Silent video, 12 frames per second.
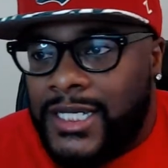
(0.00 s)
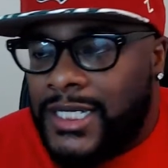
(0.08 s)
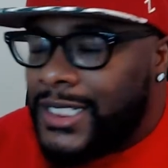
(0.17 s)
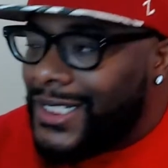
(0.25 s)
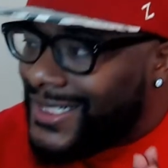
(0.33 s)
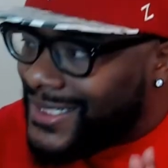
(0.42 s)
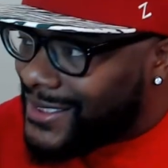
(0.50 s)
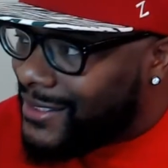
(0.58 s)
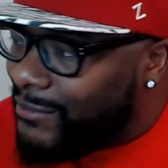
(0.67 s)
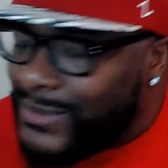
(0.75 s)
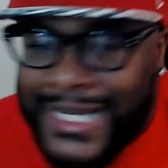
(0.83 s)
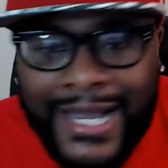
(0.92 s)
it's
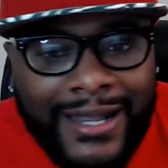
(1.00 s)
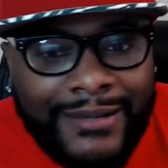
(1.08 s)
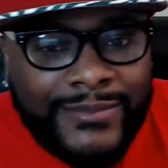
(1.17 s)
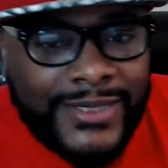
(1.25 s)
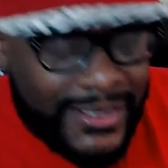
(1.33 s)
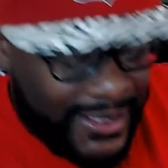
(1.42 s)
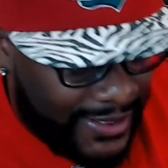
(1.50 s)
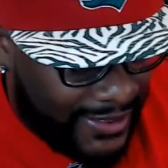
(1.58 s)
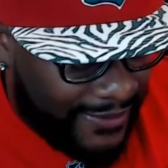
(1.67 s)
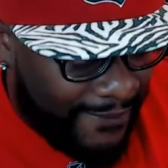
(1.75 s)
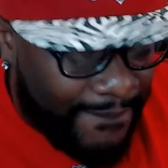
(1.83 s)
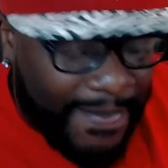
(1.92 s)
sometimes an
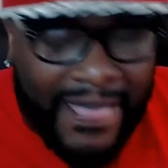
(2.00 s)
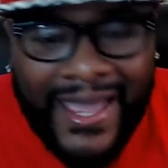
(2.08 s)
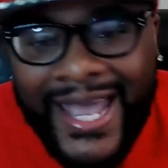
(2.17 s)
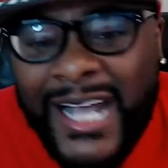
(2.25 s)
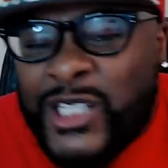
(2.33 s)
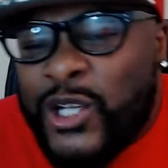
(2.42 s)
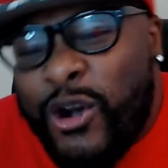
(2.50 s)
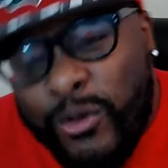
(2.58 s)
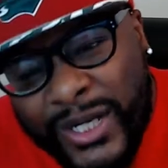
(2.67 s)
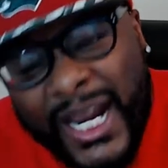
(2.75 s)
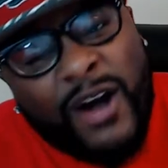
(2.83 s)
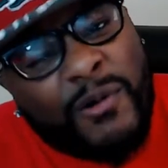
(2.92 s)
asshole
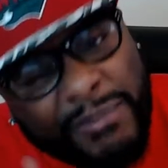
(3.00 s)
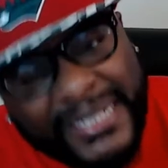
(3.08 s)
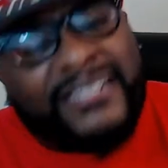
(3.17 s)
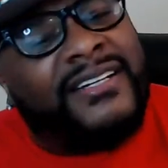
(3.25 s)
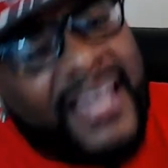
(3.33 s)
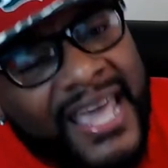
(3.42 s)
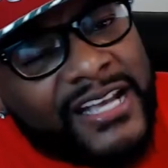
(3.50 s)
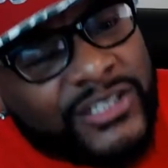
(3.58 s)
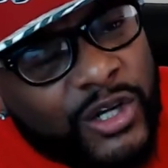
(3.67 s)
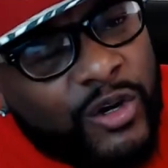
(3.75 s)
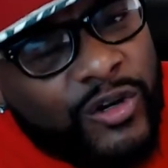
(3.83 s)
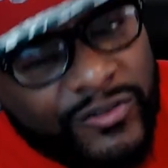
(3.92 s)
without being an
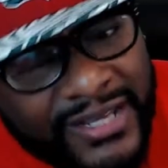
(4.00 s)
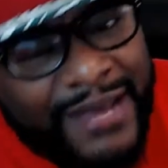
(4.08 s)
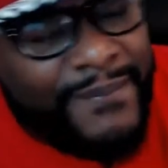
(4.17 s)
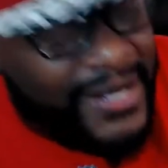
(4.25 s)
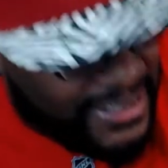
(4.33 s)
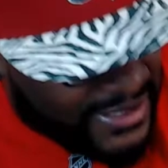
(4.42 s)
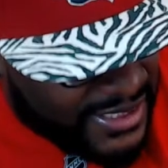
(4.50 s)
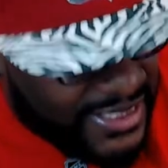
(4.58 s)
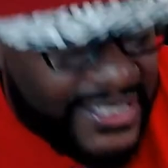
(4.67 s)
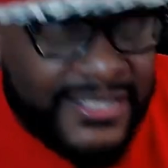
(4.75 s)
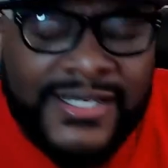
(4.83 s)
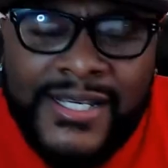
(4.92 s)
asshole, if that makes
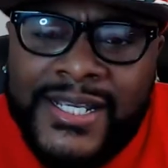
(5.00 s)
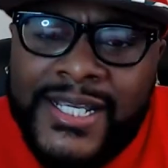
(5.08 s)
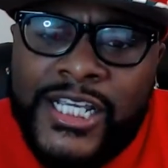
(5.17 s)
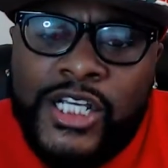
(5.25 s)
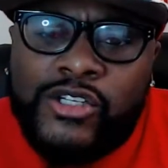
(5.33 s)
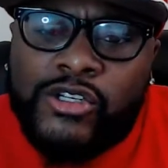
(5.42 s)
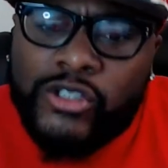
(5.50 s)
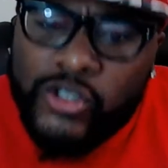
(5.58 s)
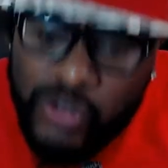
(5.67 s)
sense. So June